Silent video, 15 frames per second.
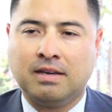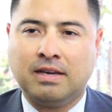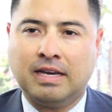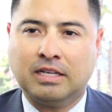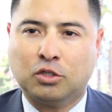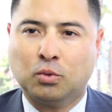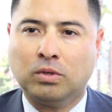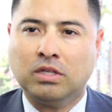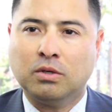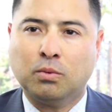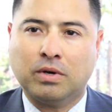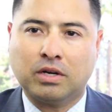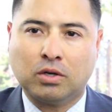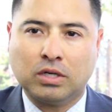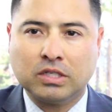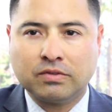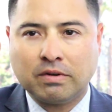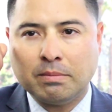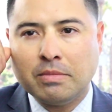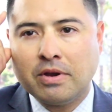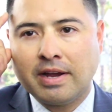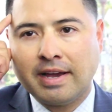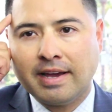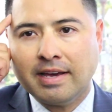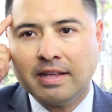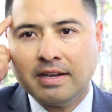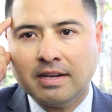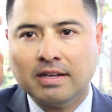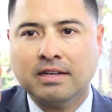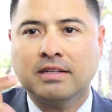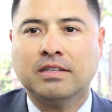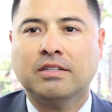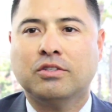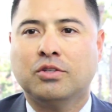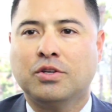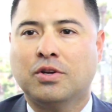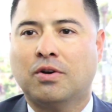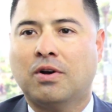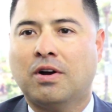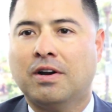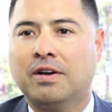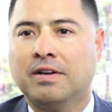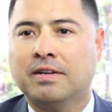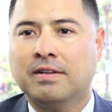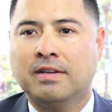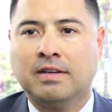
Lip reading: It's really where it goes from your head to your heart.